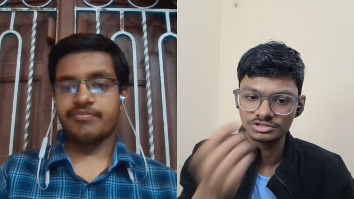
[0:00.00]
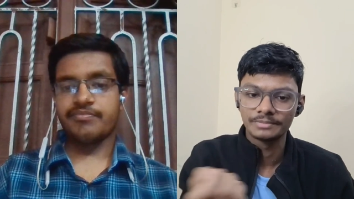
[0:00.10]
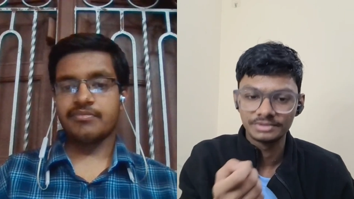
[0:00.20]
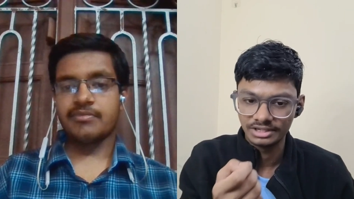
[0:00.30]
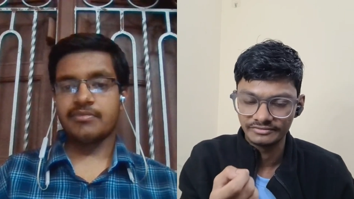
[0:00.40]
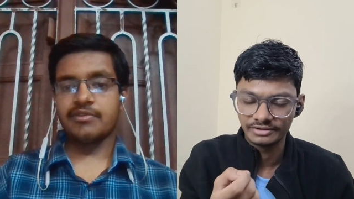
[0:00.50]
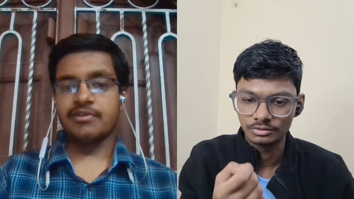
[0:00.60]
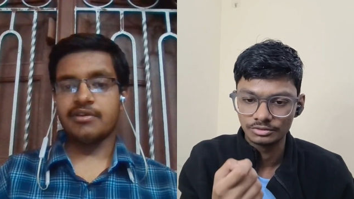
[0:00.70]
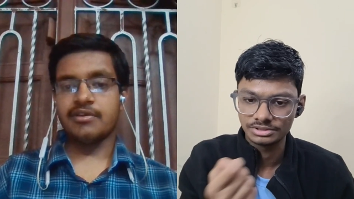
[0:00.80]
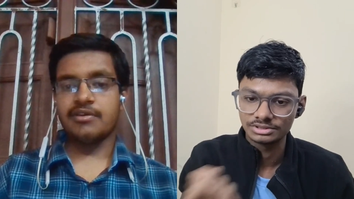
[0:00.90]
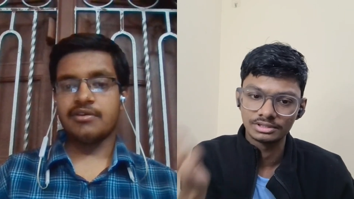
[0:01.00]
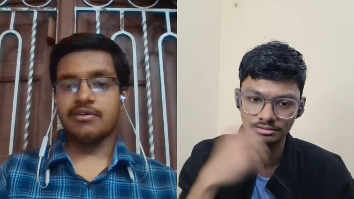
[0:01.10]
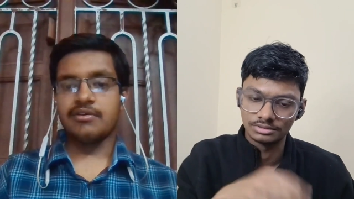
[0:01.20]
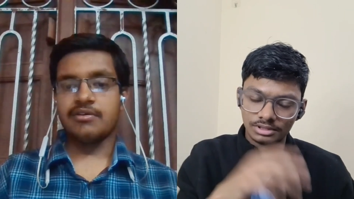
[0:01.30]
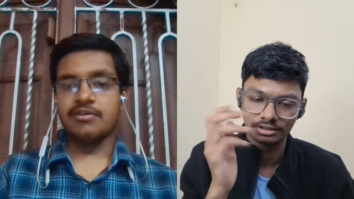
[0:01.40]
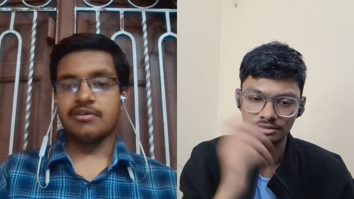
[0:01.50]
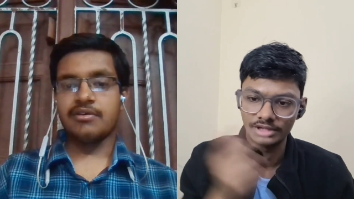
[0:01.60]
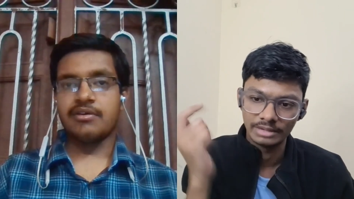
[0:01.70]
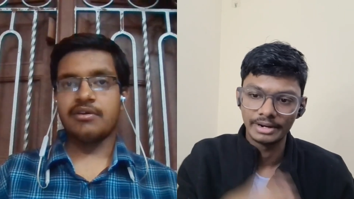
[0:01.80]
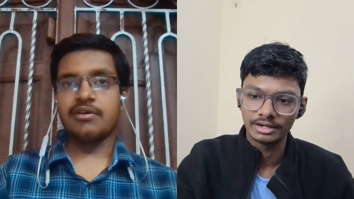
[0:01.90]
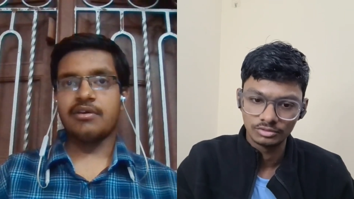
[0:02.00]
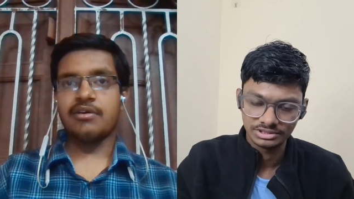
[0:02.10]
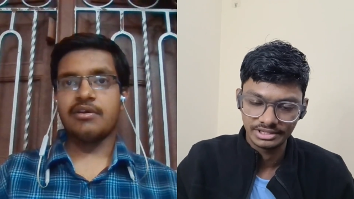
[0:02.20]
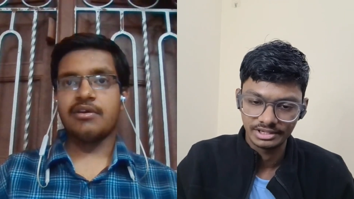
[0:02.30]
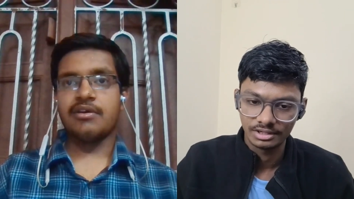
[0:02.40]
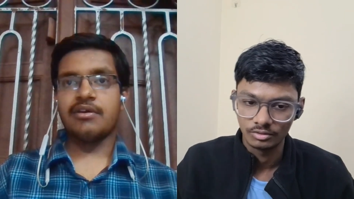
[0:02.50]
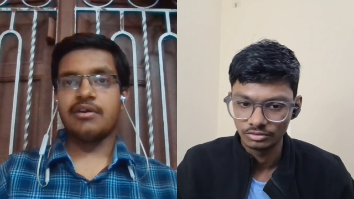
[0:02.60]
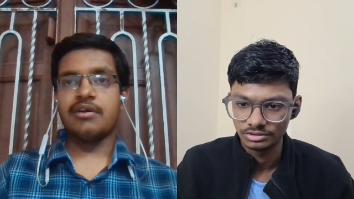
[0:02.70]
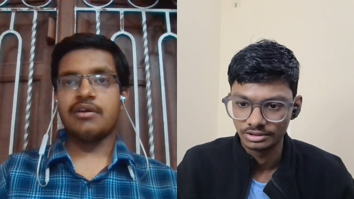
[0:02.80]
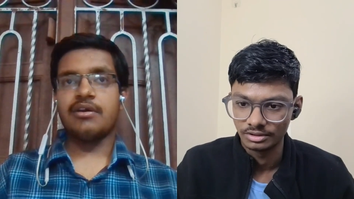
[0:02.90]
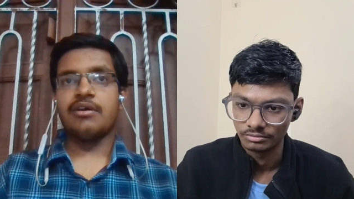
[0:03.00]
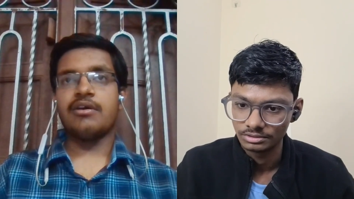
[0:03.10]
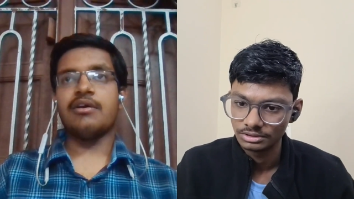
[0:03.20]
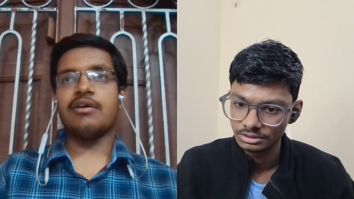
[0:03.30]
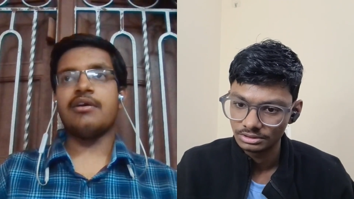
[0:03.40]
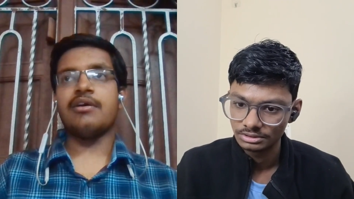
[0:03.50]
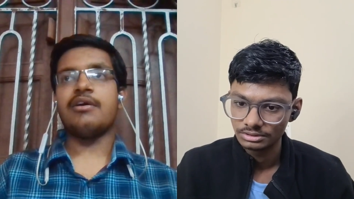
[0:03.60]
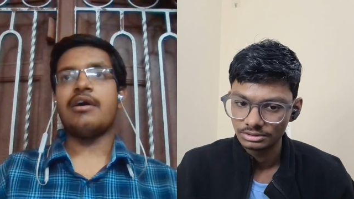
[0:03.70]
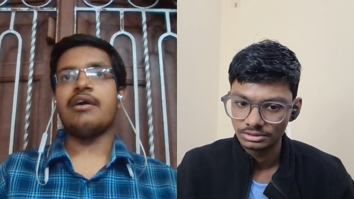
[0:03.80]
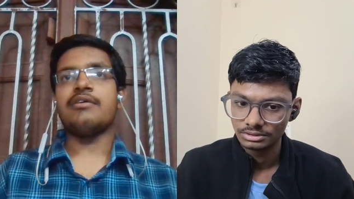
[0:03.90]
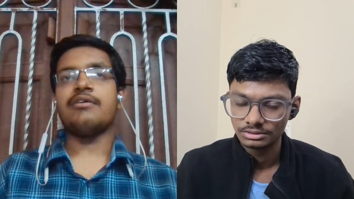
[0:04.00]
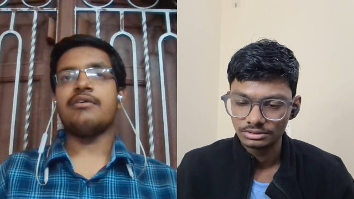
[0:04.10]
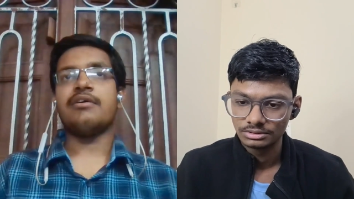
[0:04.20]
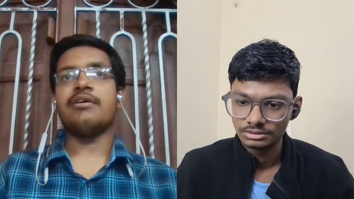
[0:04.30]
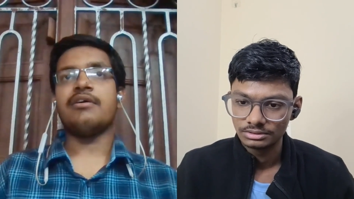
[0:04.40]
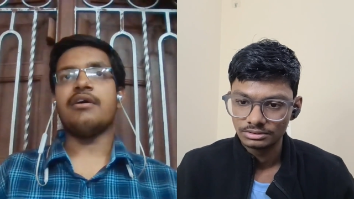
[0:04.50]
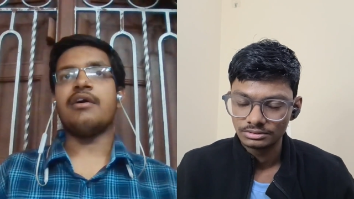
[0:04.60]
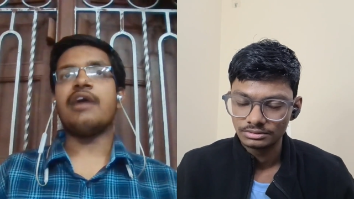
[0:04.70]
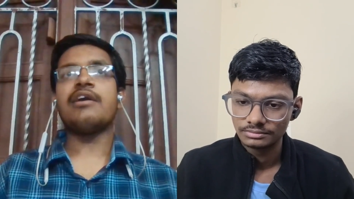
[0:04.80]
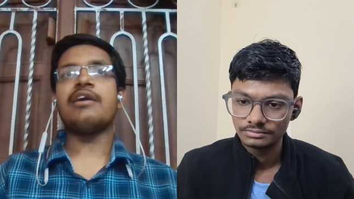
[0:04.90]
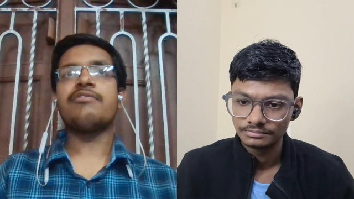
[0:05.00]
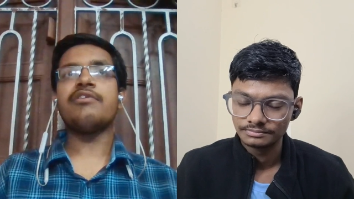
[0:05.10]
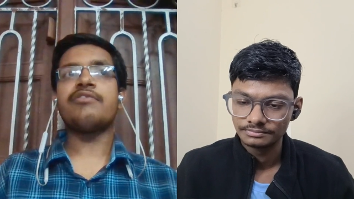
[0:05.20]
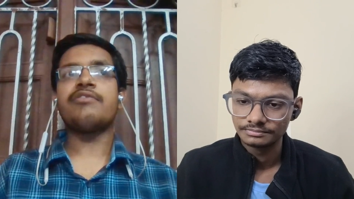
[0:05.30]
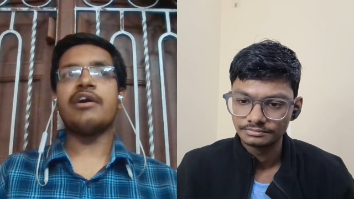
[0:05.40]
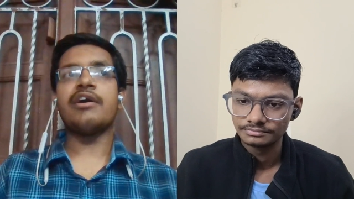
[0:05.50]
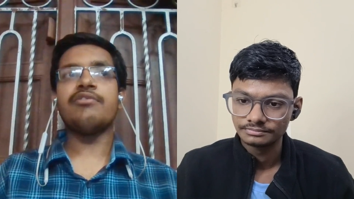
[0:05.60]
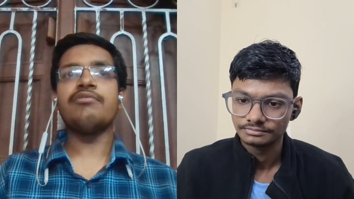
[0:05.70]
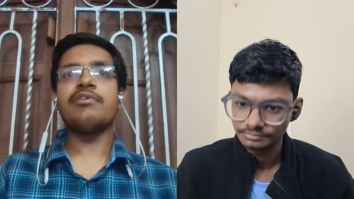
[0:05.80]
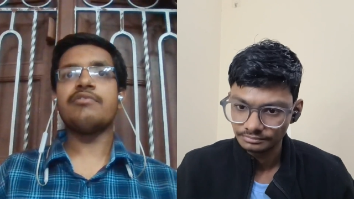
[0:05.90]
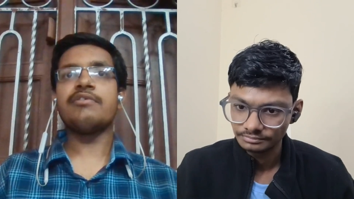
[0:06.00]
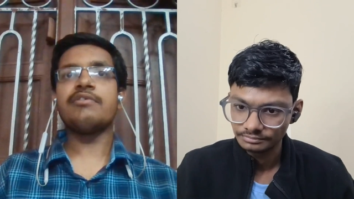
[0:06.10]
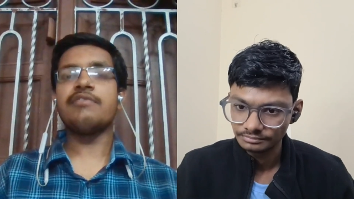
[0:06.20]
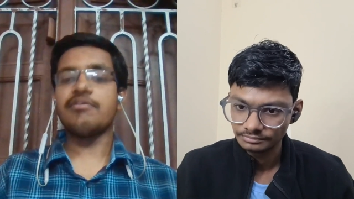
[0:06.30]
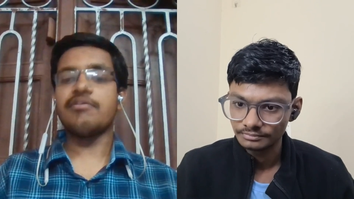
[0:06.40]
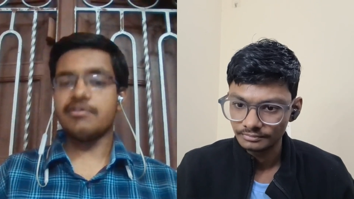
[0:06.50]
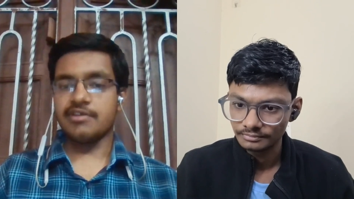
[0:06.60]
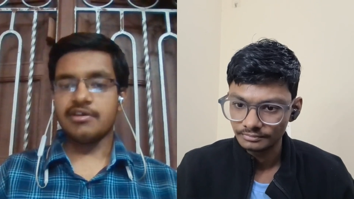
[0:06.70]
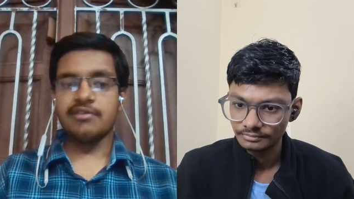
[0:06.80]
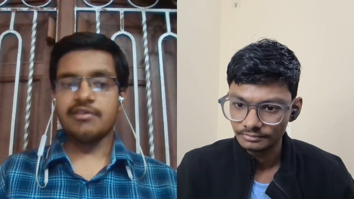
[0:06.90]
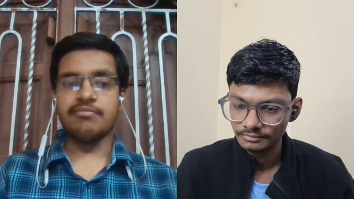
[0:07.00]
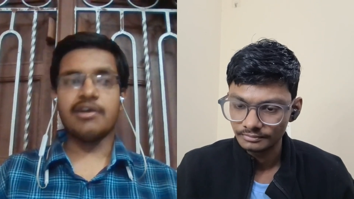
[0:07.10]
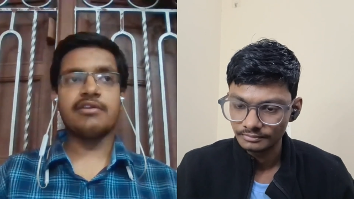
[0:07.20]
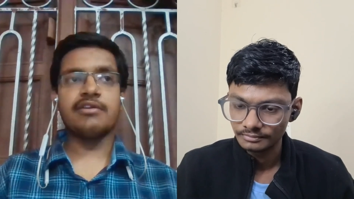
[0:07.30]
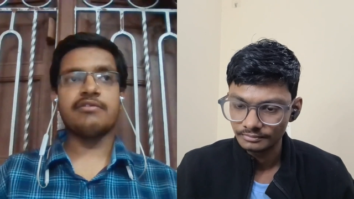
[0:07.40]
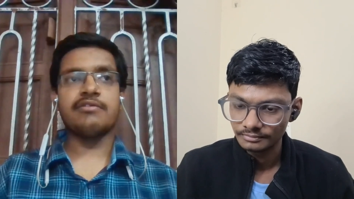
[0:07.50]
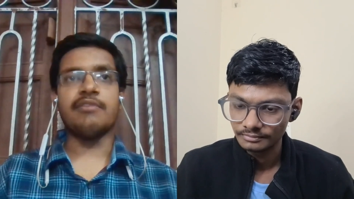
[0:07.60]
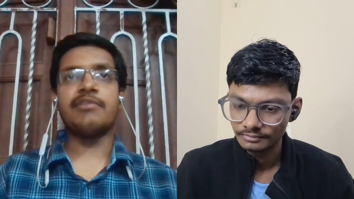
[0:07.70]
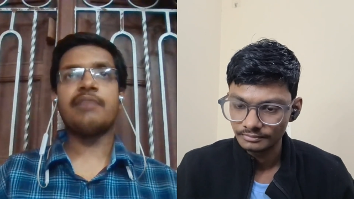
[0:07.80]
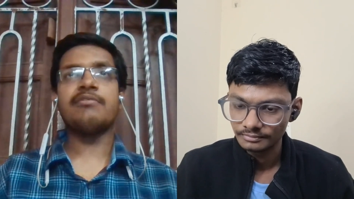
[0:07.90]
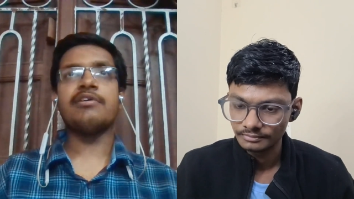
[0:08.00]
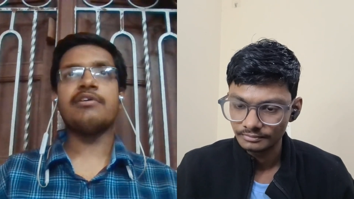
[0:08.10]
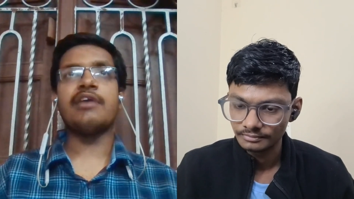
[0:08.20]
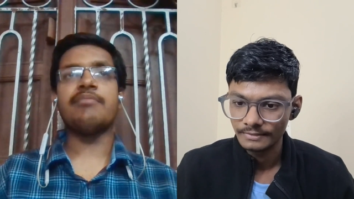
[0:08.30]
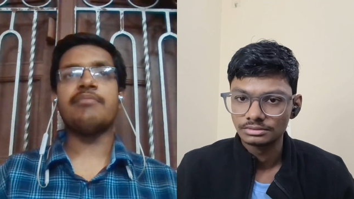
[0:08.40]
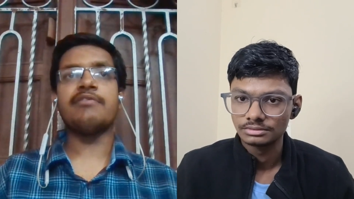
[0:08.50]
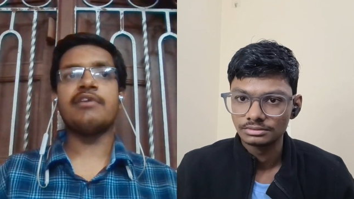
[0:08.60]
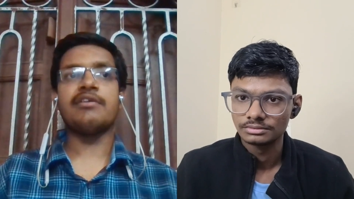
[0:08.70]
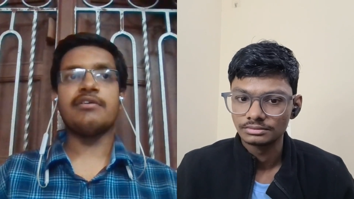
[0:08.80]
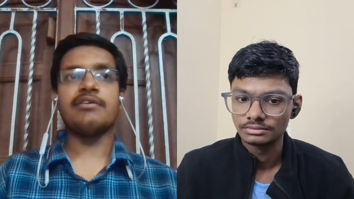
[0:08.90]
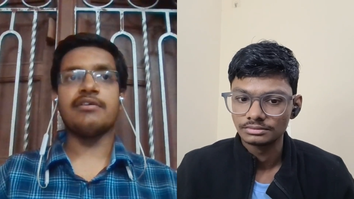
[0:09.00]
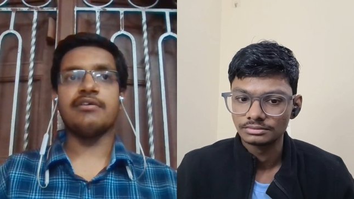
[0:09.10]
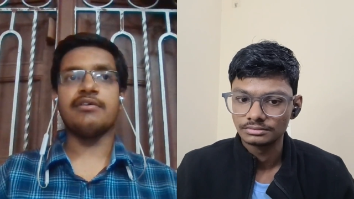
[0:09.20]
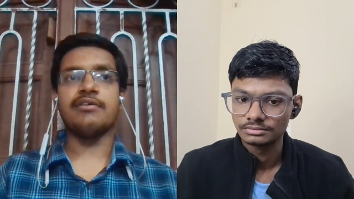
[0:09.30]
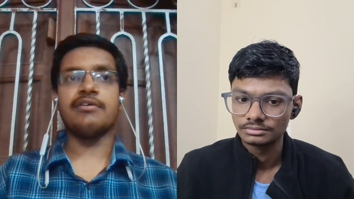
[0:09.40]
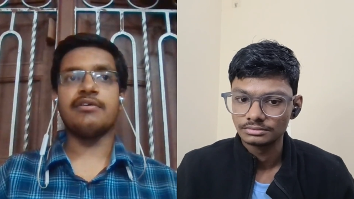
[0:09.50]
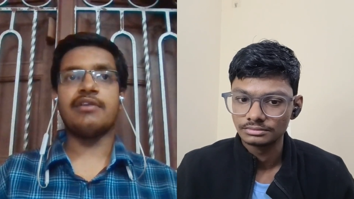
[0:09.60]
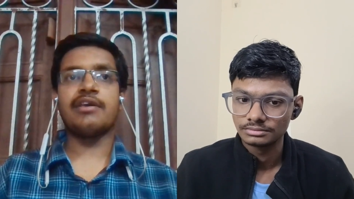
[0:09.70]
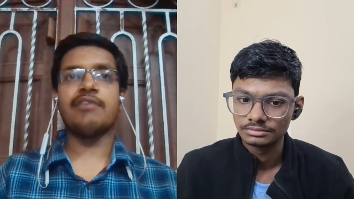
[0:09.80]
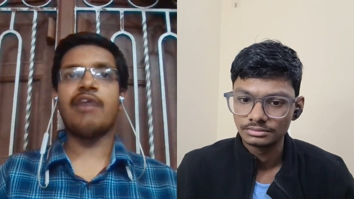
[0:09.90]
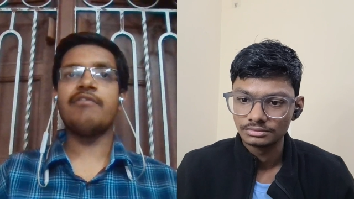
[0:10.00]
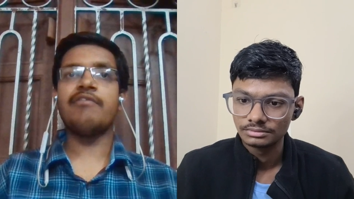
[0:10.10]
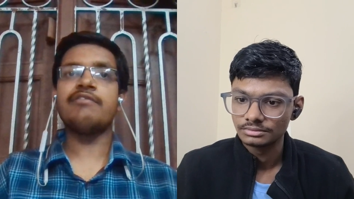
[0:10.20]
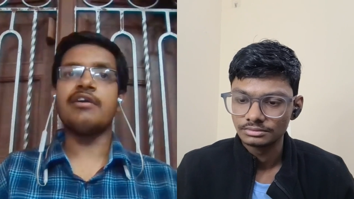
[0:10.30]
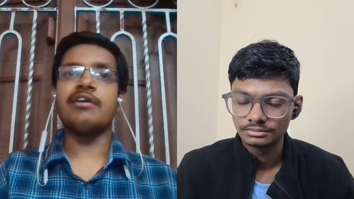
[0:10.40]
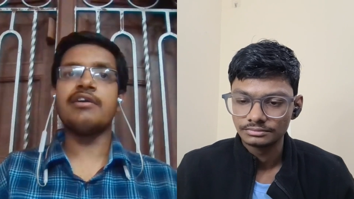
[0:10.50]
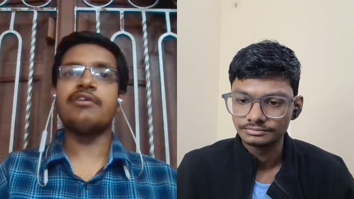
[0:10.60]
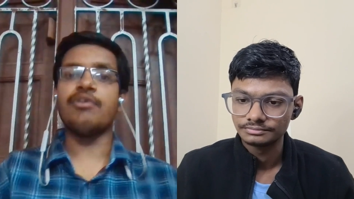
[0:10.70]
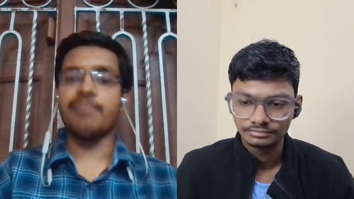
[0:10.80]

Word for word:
Speaker 1: skip the difficult questions, then like you came back to the second round or third round. Uh,
Speaker 2: I actually try to do the questions sequentially, okay. but sometimes it happens that uh, like you haven't studied a